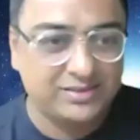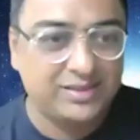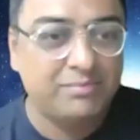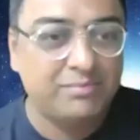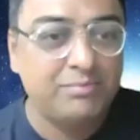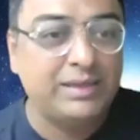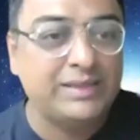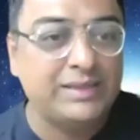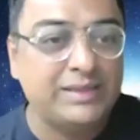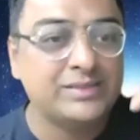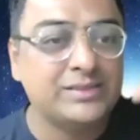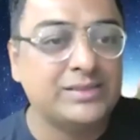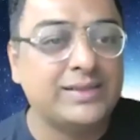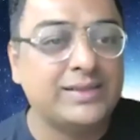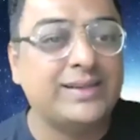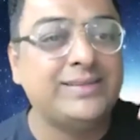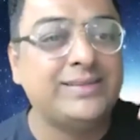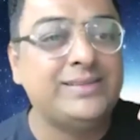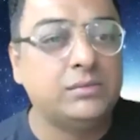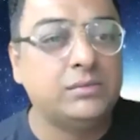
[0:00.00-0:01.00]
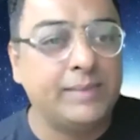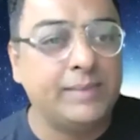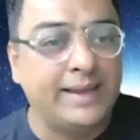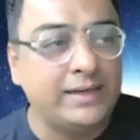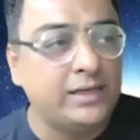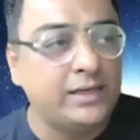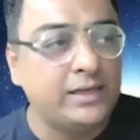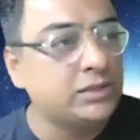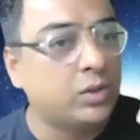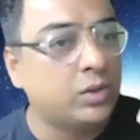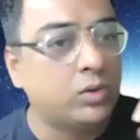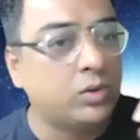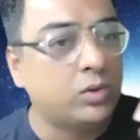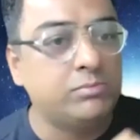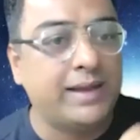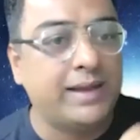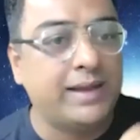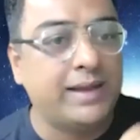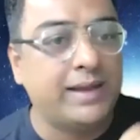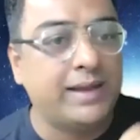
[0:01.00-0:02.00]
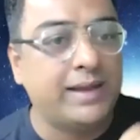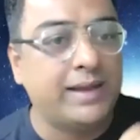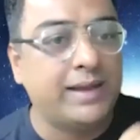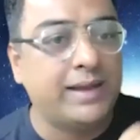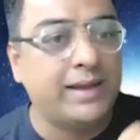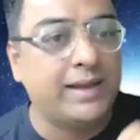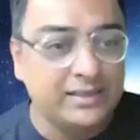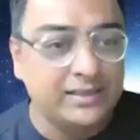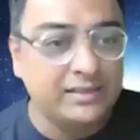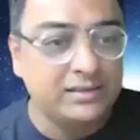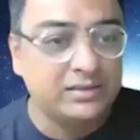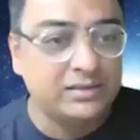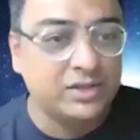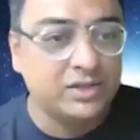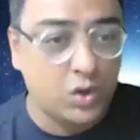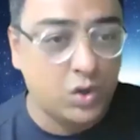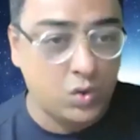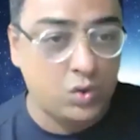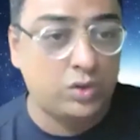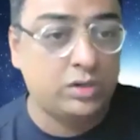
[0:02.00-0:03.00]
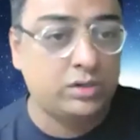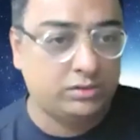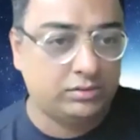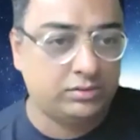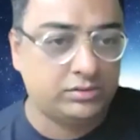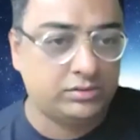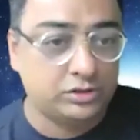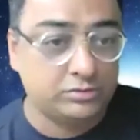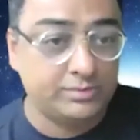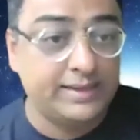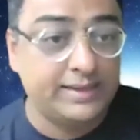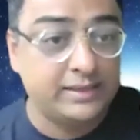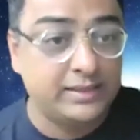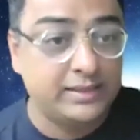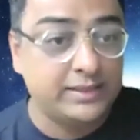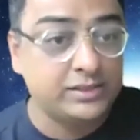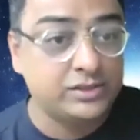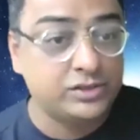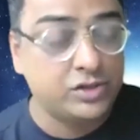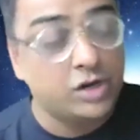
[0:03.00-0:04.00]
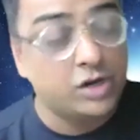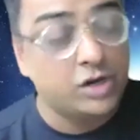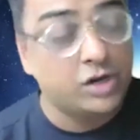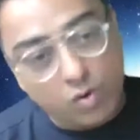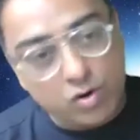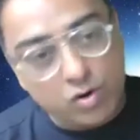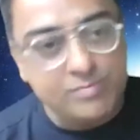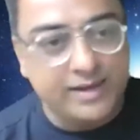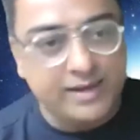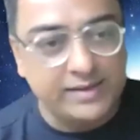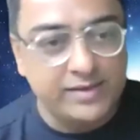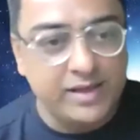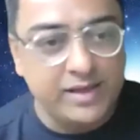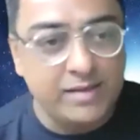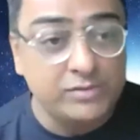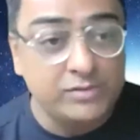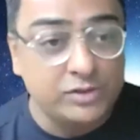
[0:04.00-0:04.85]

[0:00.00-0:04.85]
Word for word: because domain is owned by GoDaddy, or domain is not owned by them.